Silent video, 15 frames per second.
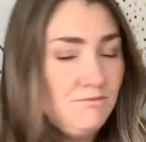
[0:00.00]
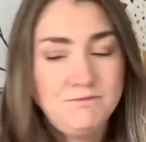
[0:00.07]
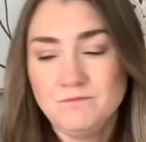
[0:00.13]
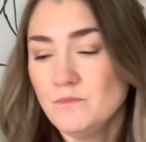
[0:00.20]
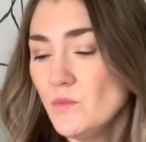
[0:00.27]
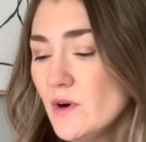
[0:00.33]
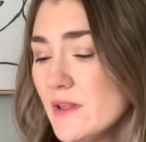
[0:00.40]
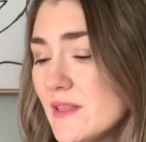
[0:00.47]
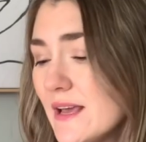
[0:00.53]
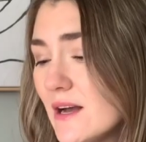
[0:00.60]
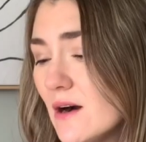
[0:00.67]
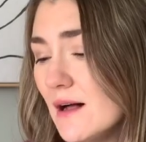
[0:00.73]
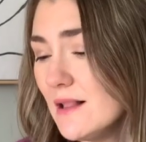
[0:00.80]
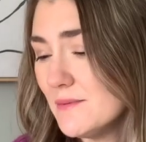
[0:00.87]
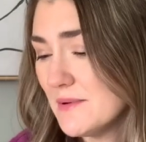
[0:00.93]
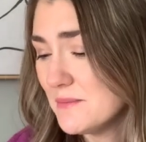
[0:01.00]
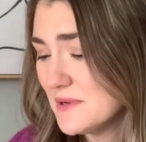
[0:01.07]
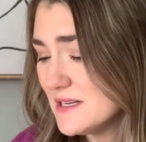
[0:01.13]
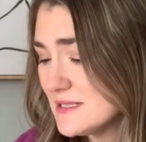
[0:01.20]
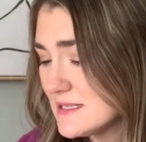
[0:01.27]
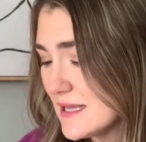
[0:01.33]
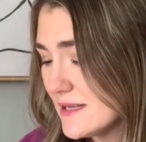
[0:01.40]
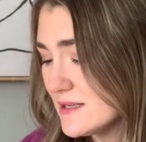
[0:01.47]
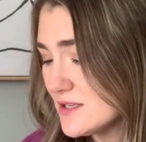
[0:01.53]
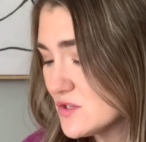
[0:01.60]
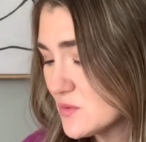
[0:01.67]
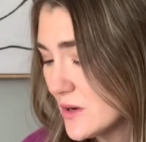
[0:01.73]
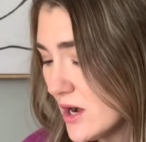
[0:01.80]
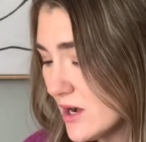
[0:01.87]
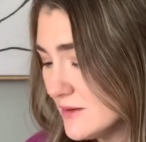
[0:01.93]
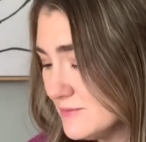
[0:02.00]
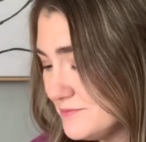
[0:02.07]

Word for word: what do they call them? I'm going to say this wrong.